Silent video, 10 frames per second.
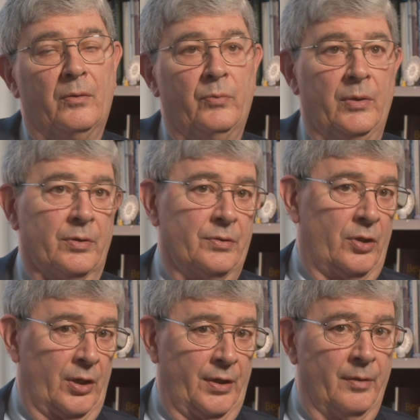We were
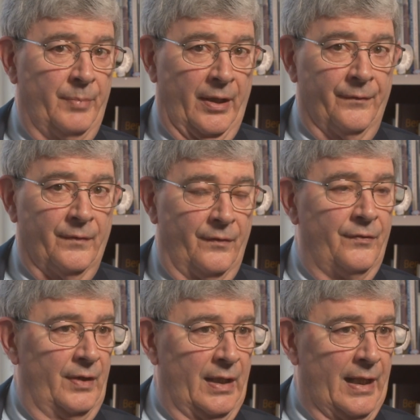talking about
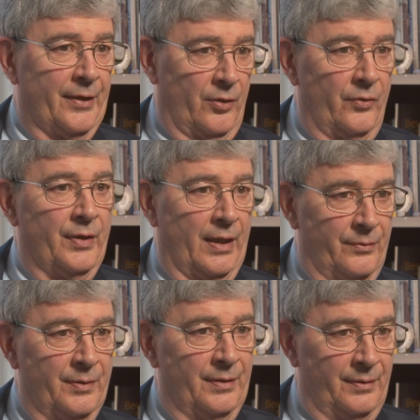Seattle.
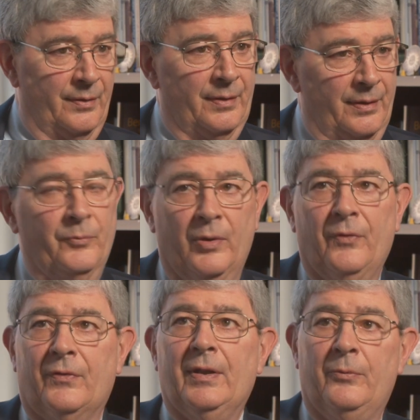Now, it
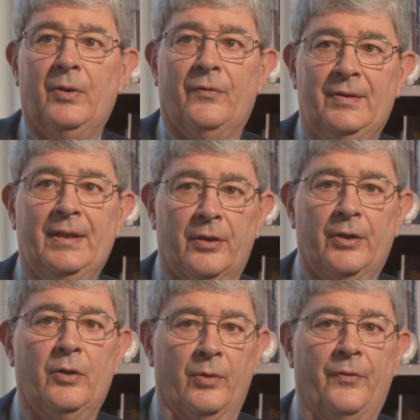was
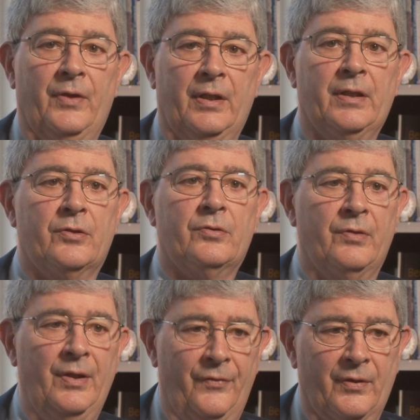dealing with the
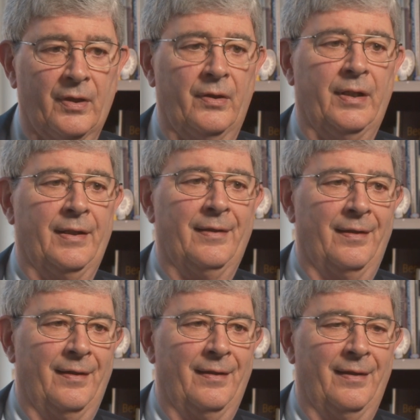increasingly
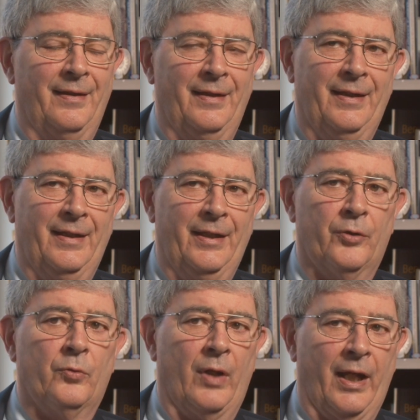
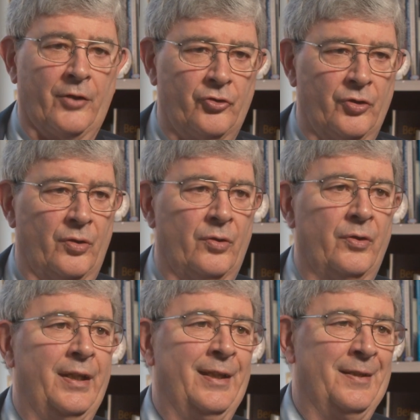
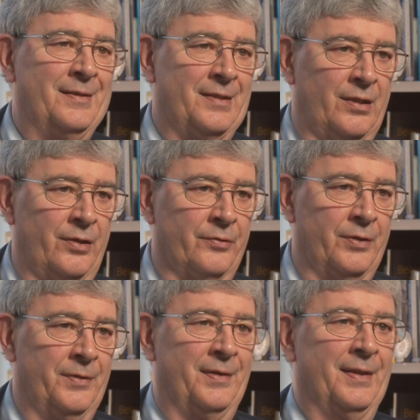irrational,
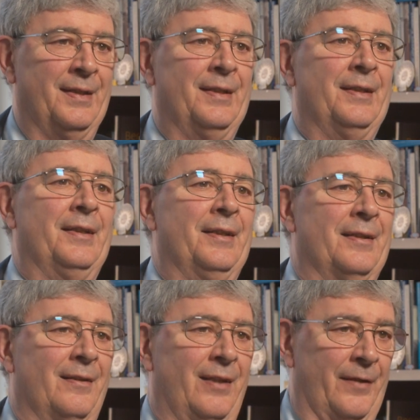intolerant,
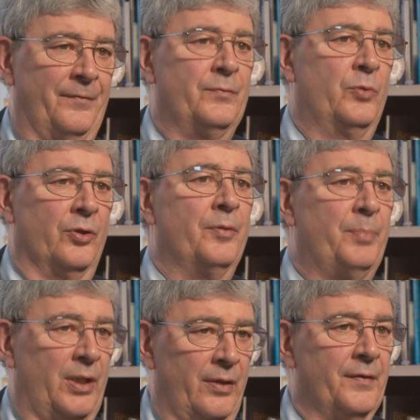leftward
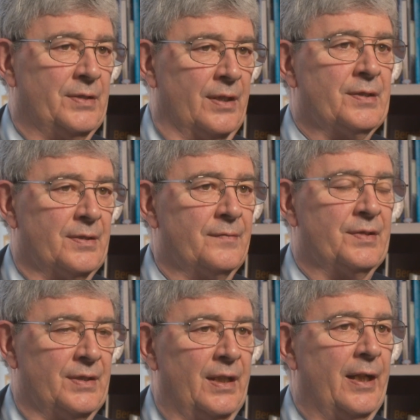politics of
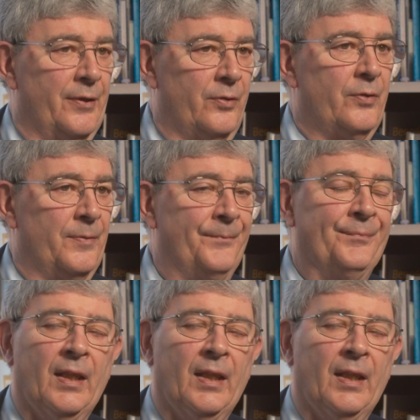Seattle